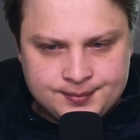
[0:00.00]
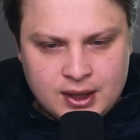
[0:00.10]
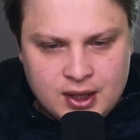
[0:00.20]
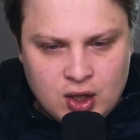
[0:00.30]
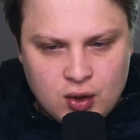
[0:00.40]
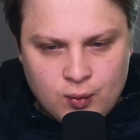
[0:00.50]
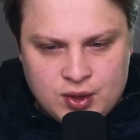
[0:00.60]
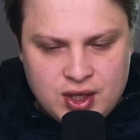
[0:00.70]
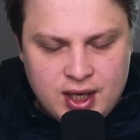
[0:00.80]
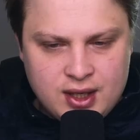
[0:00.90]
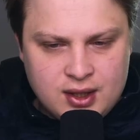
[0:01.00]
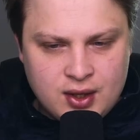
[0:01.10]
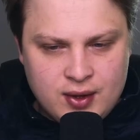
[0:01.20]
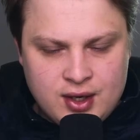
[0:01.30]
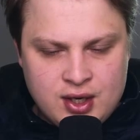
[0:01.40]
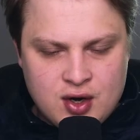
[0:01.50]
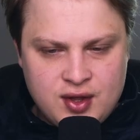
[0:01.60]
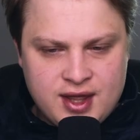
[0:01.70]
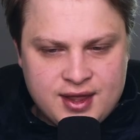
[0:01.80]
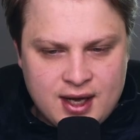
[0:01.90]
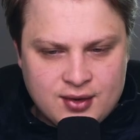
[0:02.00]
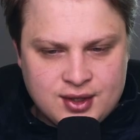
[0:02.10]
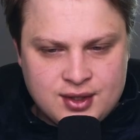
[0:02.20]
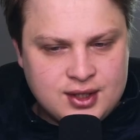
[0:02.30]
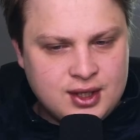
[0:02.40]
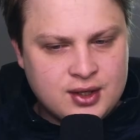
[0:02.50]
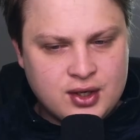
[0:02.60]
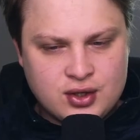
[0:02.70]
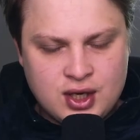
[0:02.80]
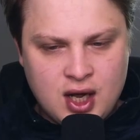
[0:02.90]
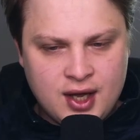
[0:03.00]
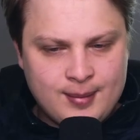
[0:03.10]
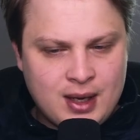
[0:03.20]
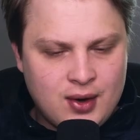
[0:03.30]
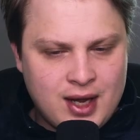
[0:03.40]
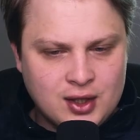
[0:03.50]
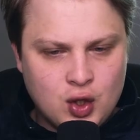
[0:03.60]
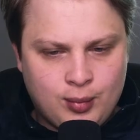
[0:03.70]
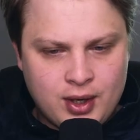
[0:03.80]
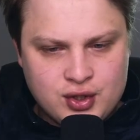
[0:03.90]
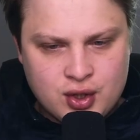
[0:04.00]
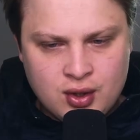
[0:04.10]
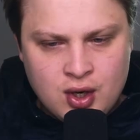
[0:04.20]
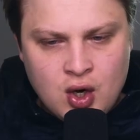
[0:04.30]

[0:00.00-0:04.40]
But, you know, once you get, you know, near the 1,000s here, you're talking about a low pressure.